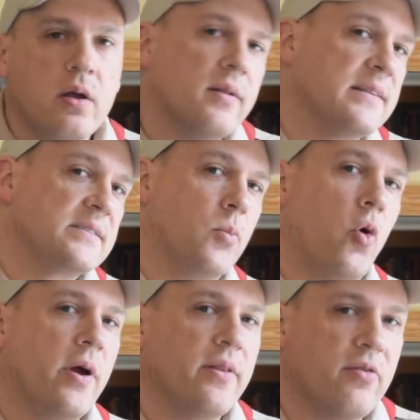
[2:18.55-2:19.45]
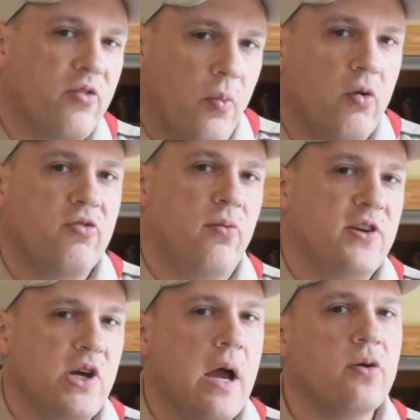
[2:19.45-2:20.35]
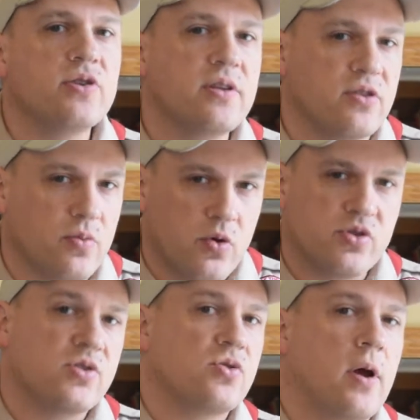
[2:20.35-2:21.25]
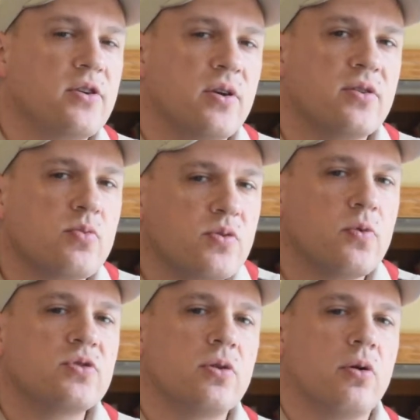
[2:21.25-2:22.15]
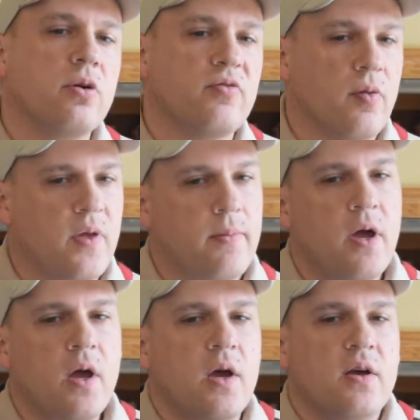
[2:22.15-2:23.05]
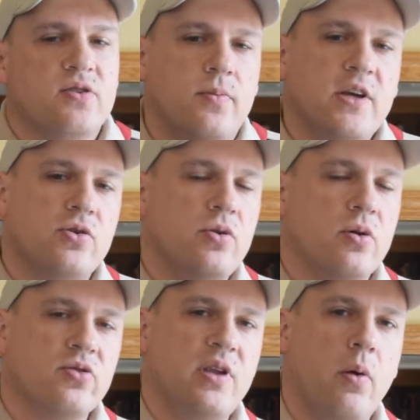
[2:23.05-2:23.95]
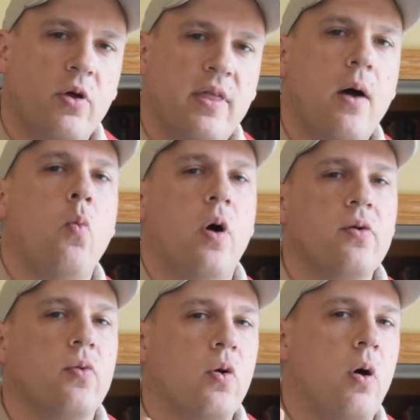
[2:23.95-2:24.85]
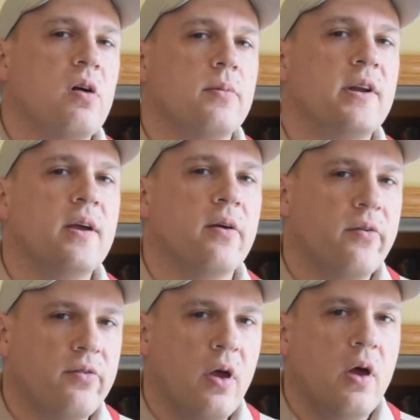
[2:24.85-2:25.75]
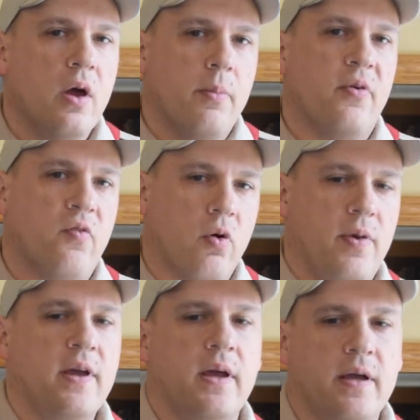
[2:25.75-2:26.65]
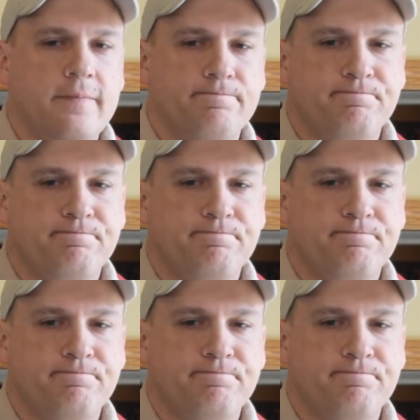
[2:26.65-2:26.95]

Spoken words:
That's the point. They're supposed to be challenging. They're supposed to stretch us. We're supposed to learn from them. So make sure you understand what that one requirement is before picking it.